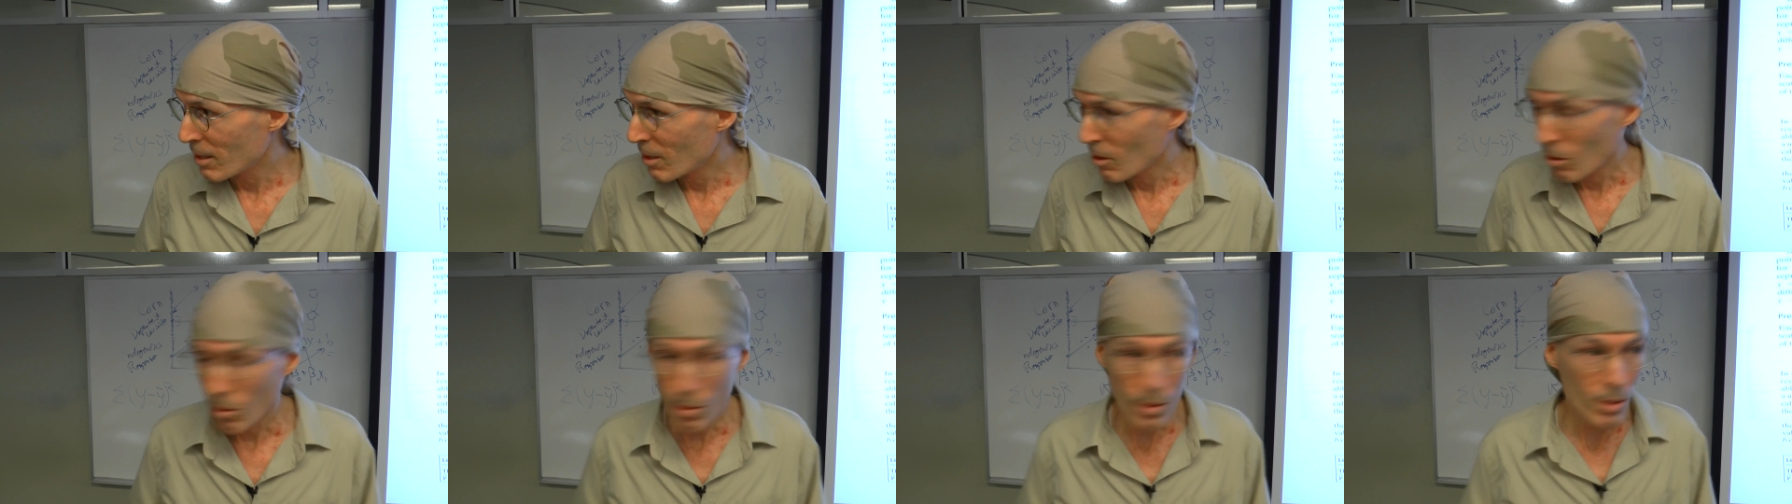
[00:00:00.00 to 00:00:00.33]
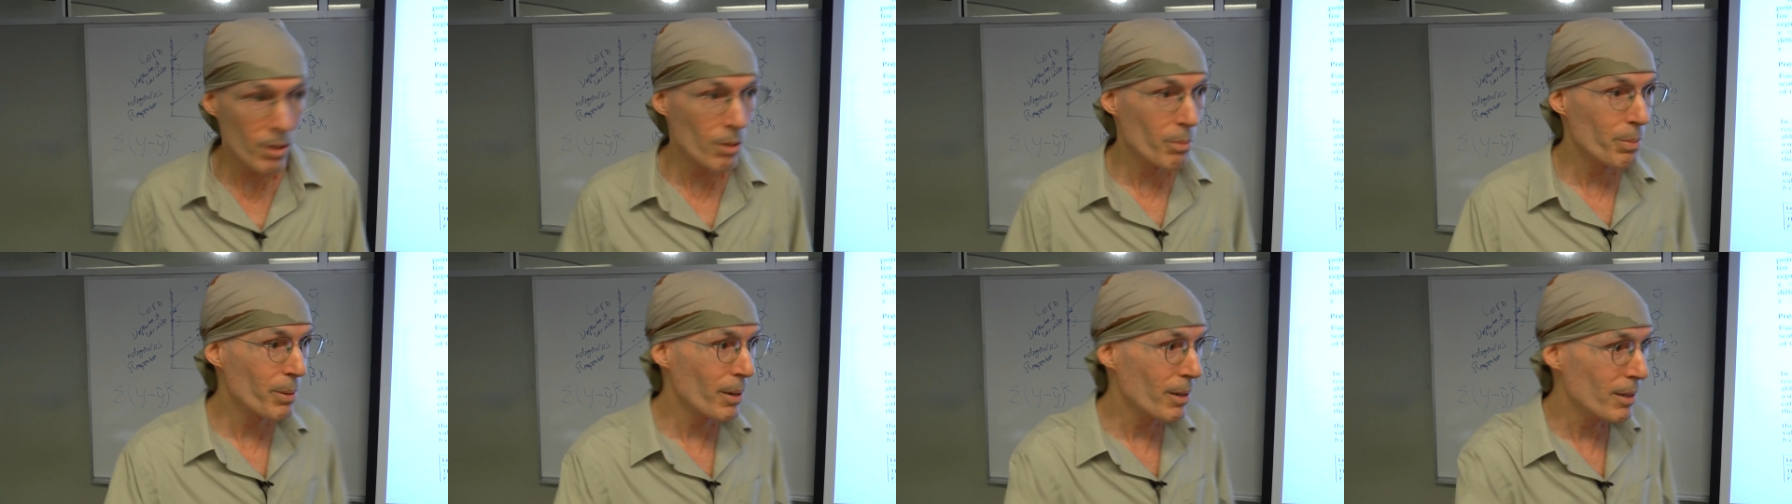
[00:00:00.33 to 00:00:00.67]
or
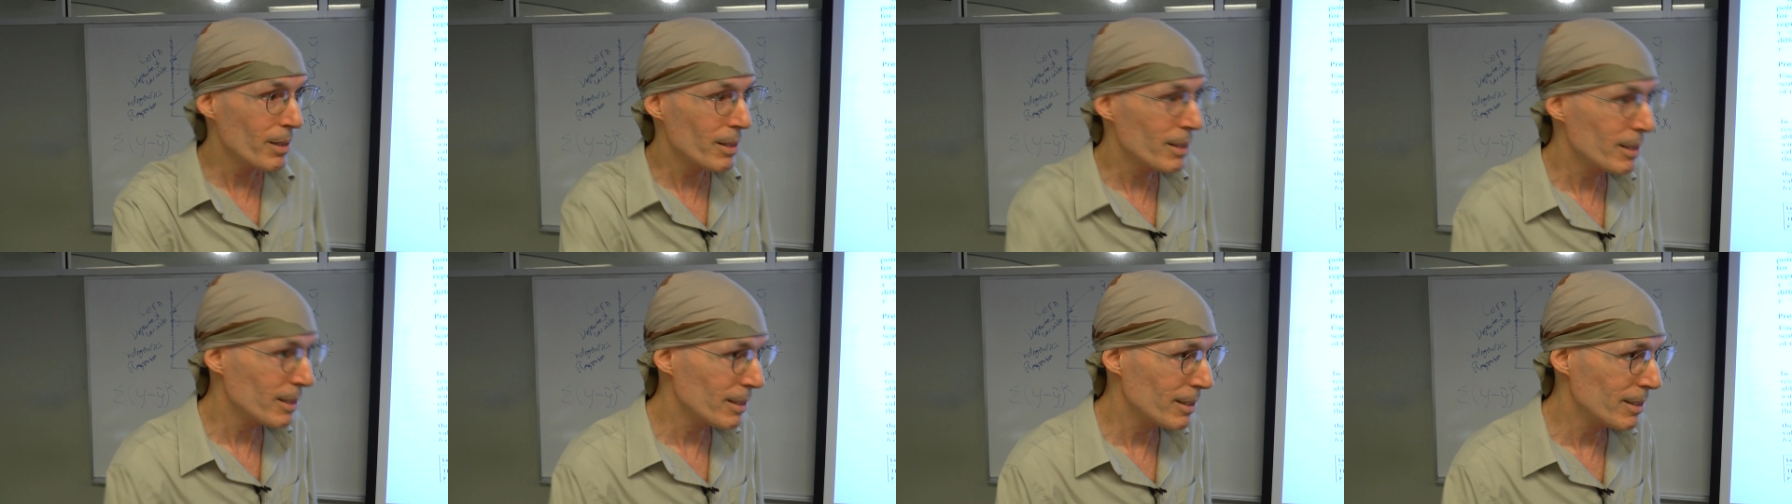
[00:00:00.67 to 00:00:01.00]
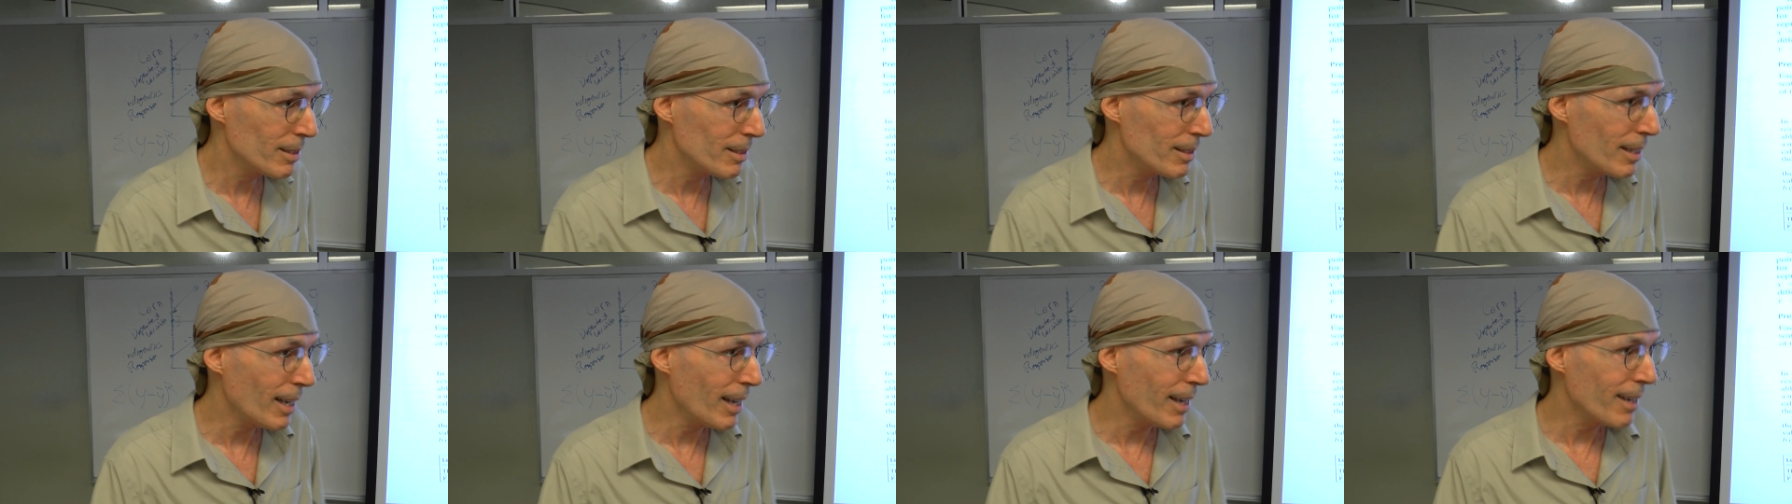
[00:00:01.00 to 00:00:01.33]

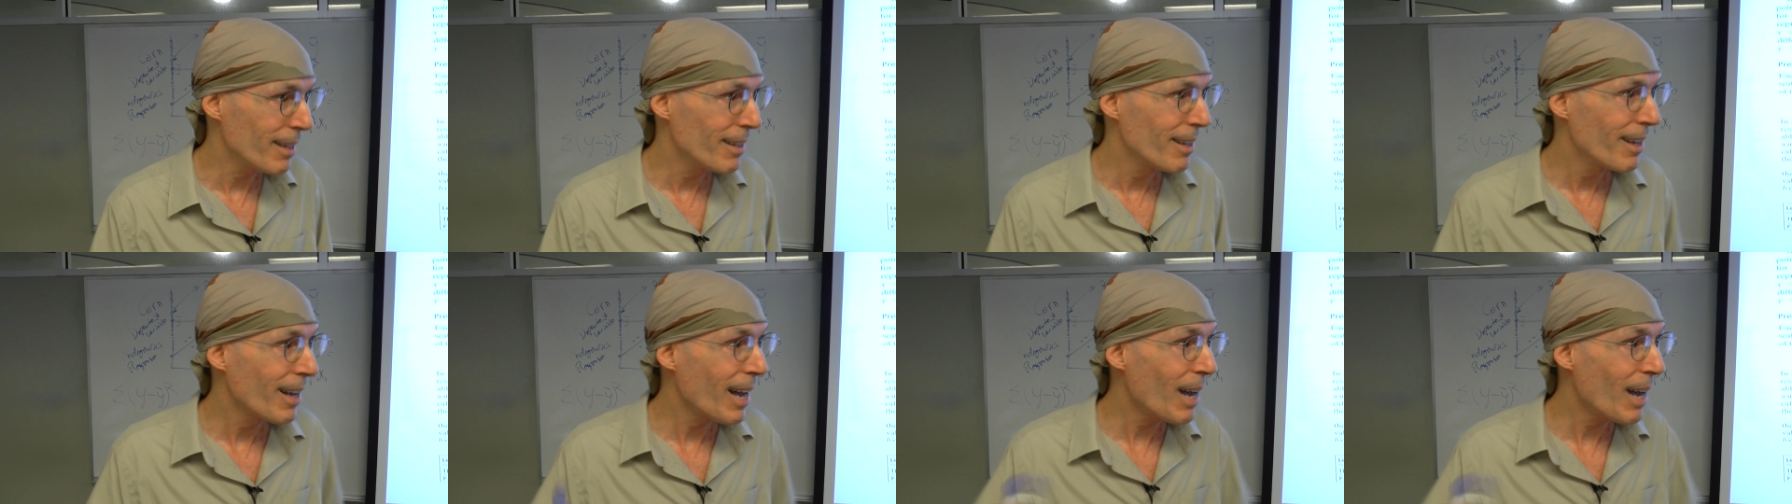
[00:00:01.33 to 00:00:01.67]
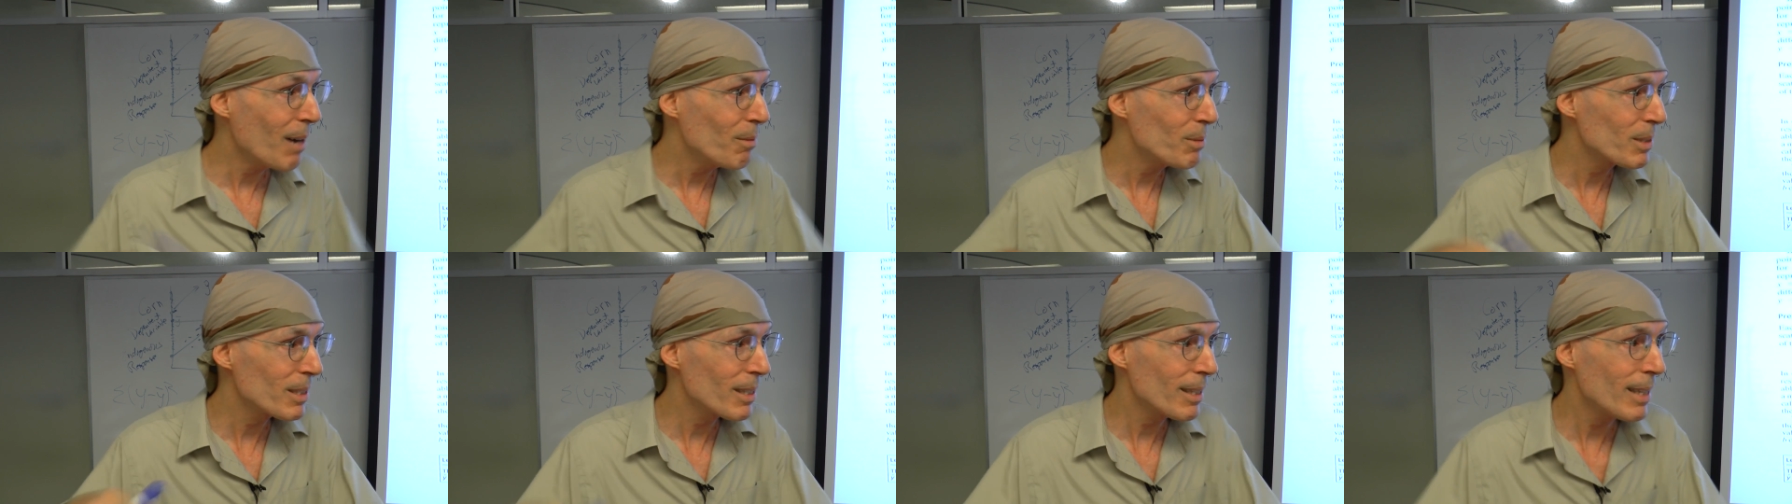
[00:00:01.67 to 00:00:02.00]
Copernicus's day. I
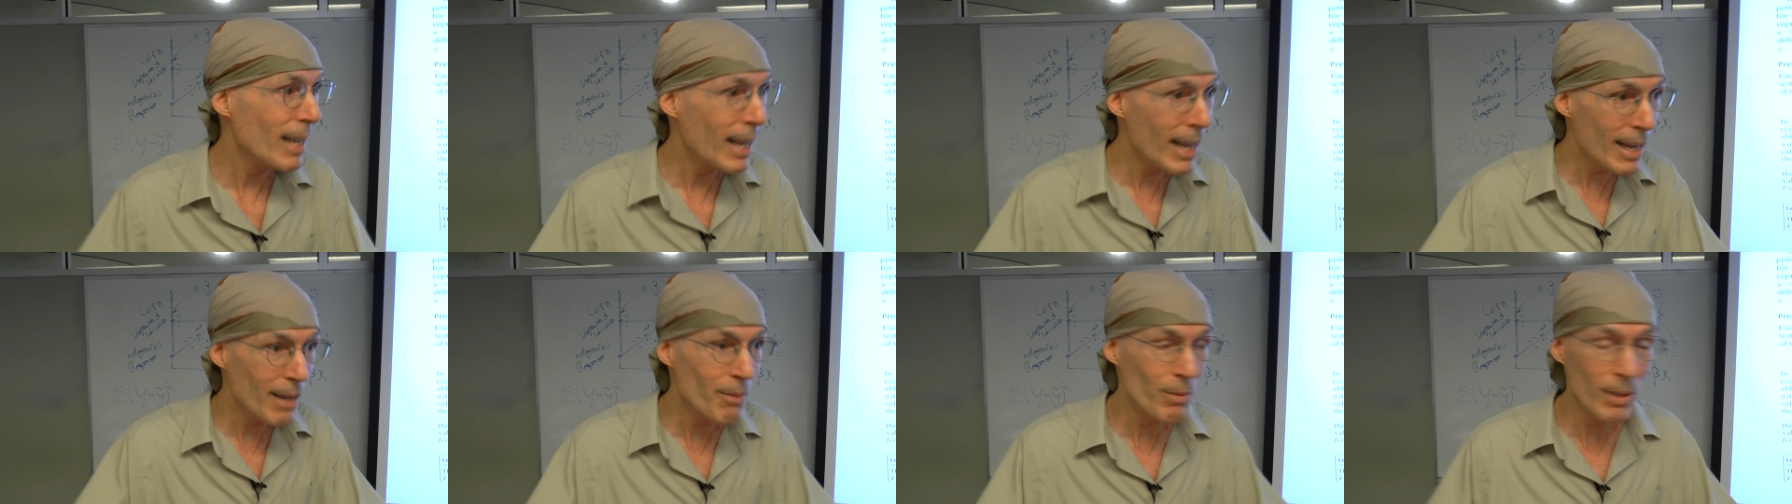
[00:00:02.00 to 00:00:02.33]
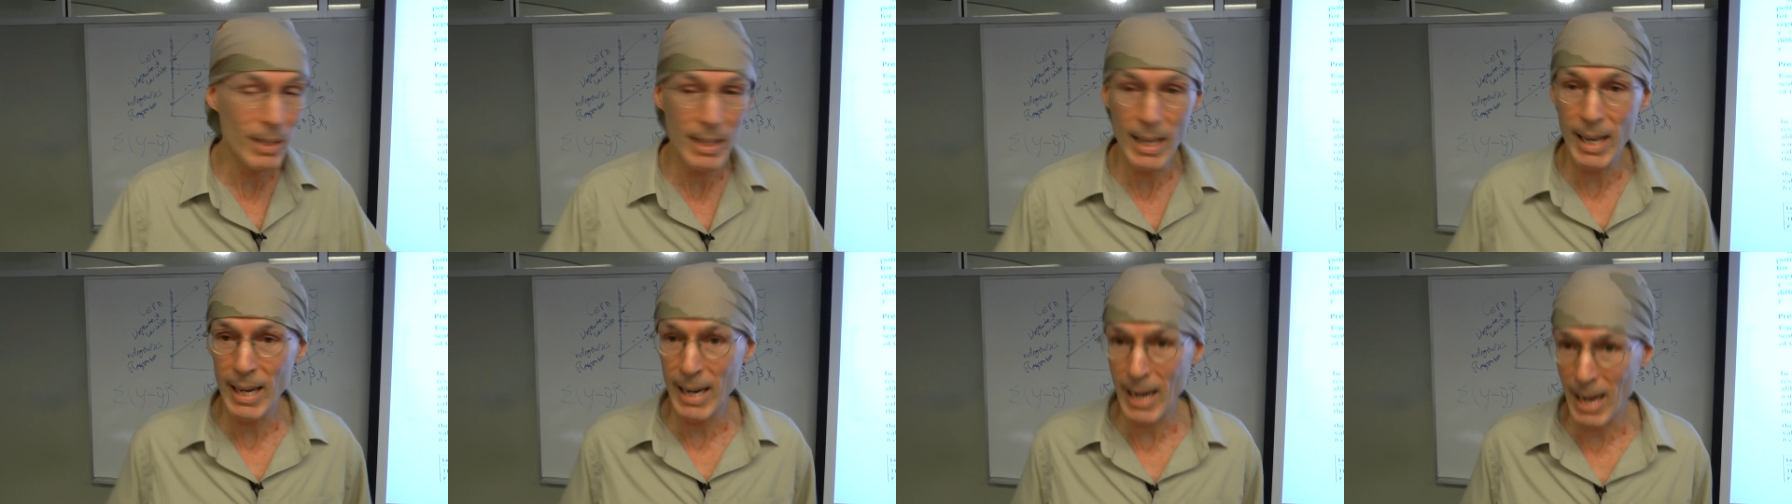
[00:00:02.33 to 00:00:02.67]
was alive when
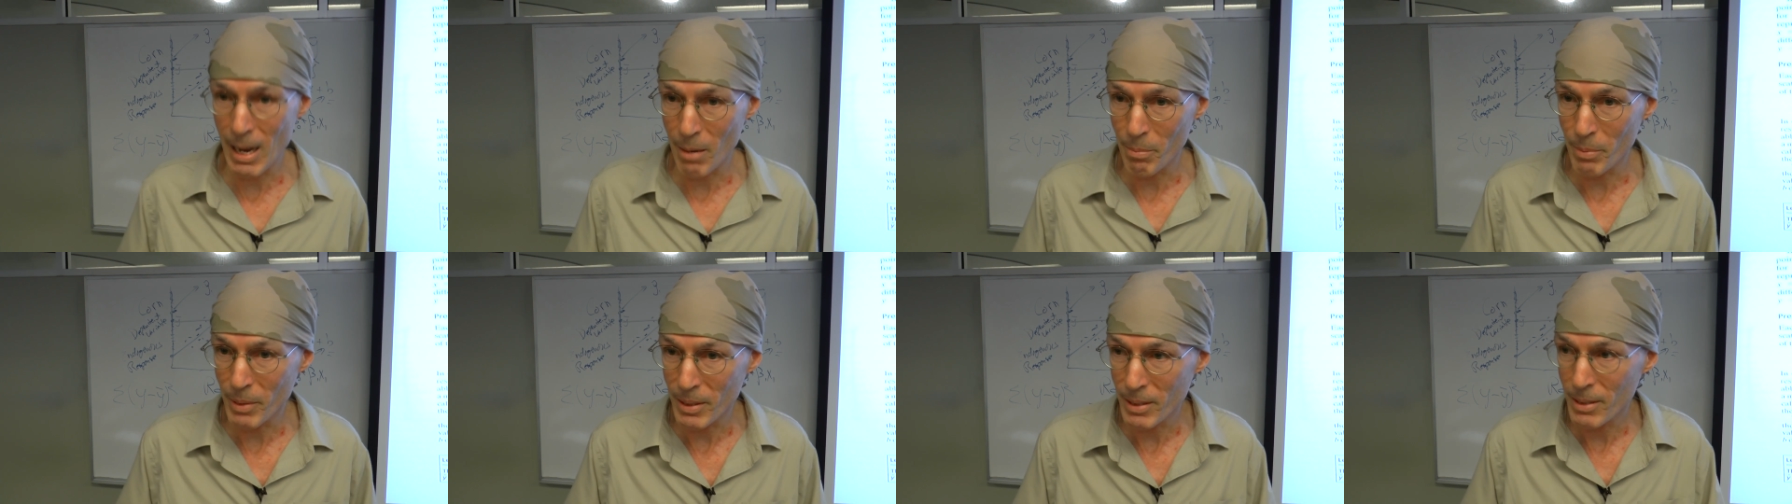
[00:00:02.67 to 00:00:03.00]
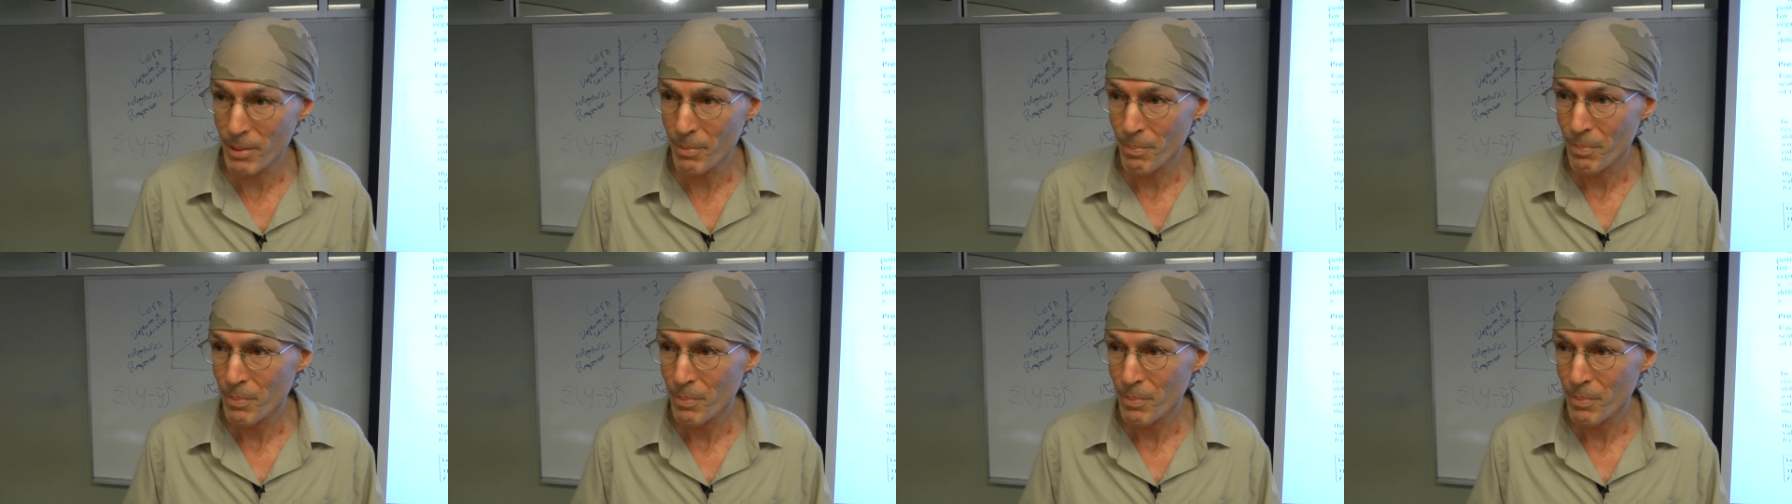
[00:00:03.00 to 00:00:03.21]
that happened.